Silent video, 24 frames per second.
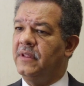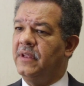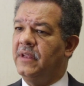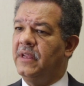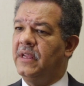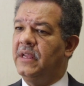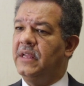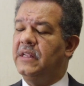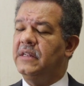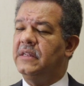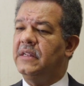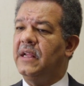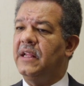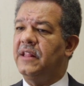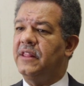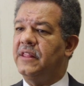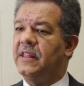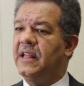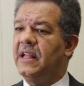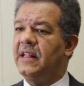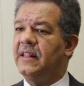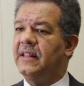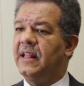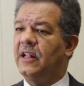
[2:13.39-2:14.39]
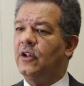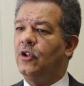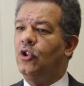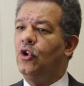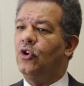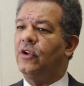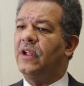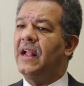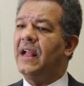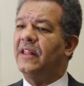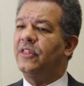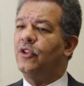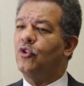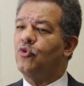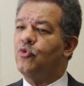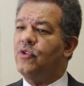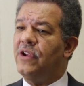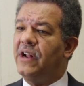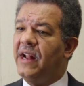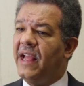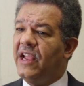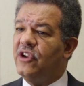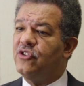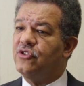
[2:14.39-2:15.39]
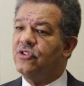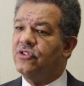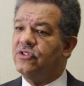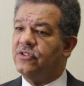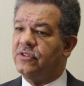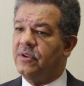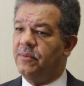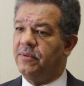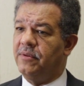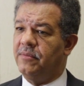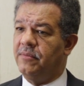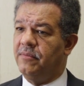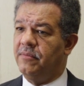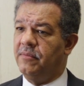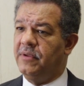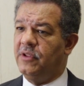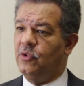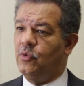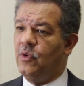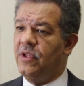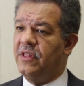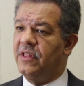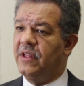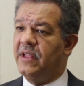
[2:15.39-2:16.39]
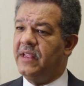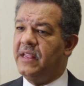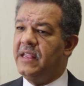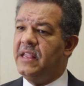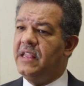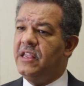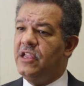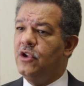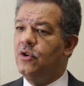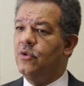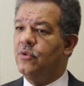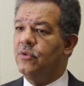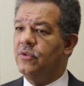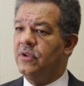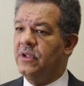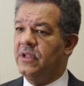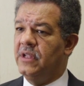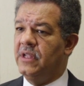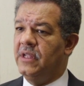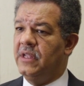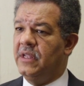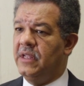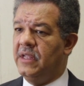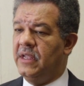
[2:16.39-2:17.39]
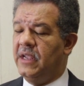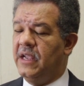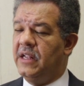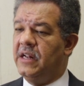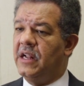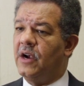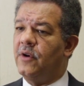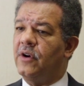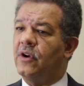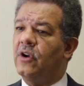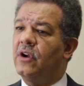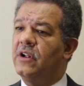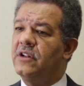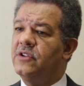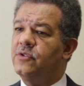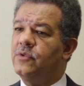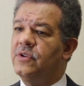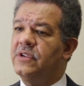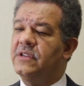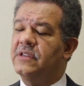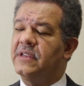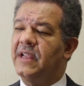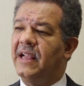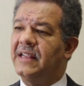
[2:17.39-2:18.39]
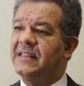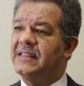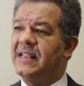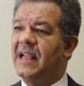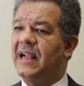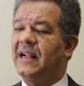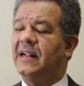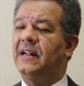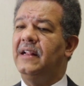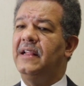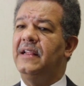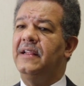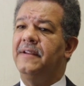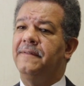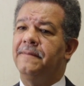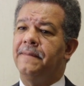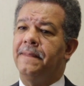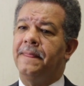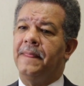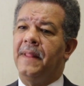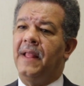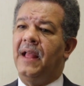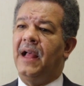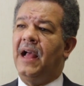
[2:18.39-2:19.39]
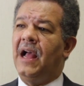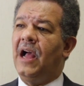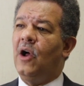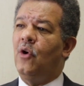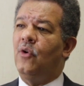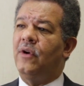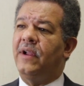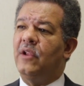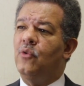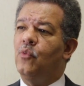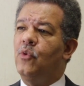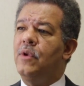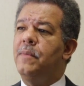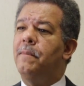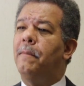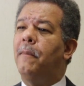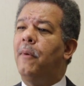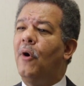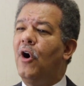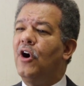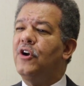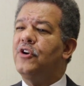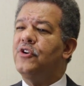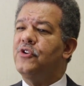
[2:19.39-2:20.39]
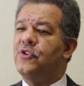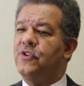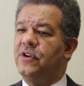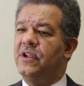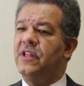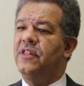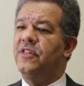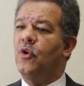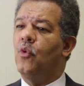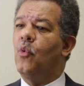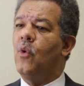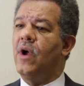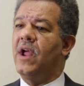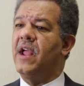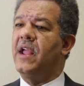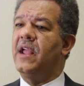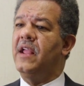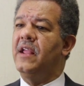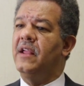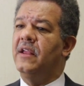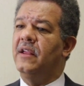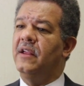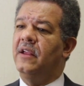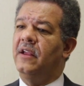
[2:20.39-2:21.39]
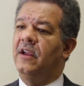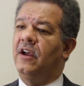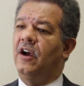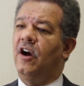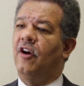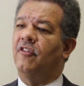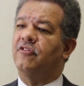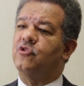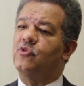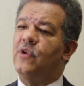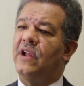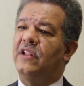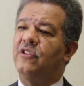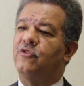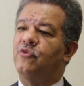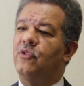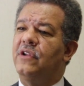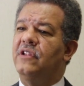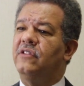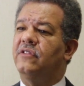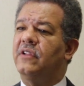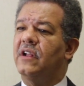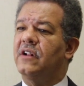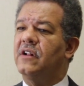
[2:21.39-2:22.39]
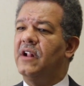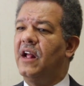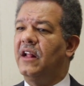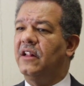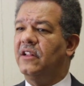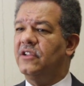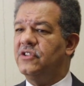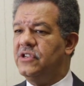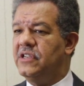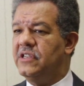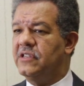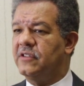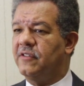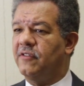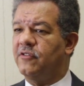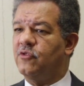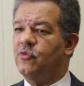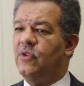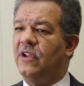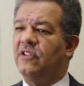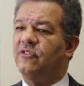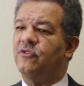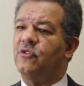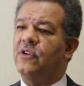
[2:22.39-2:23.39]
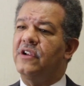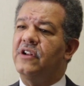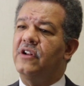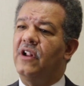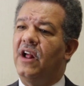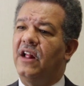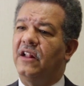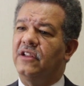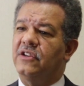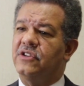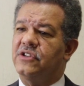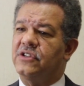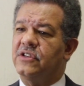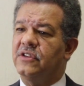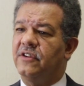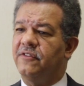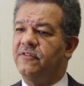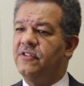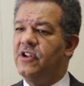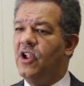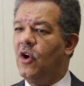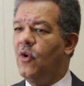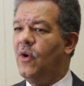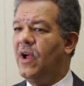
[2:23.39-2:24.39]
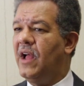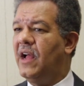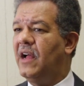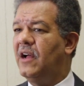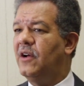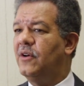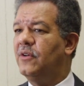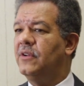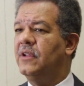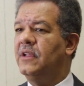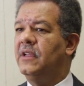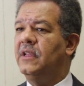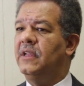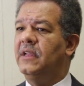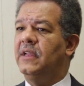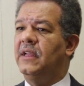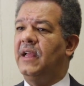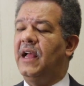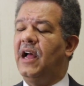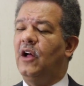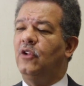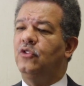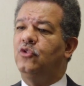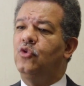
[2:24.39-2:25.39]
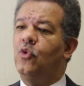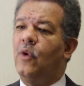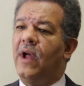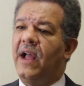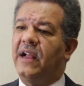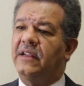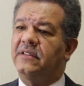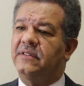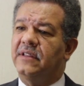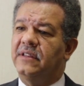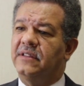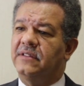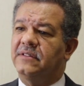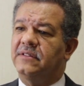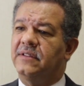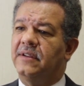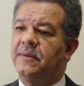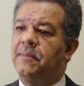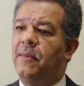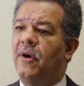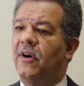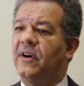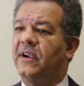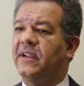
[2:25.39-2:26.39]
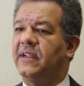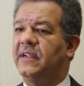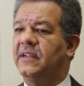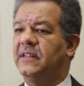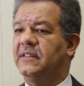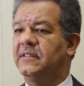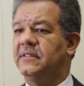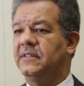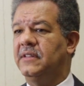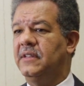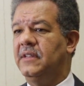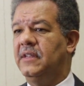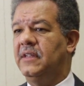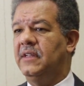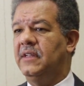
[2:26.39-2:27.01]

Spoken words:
And I think that looking at the relationship between the EU and our countries, exactly how can we partner in the way of transferring technologies, of transferring knowledge, know-how, how to access markets,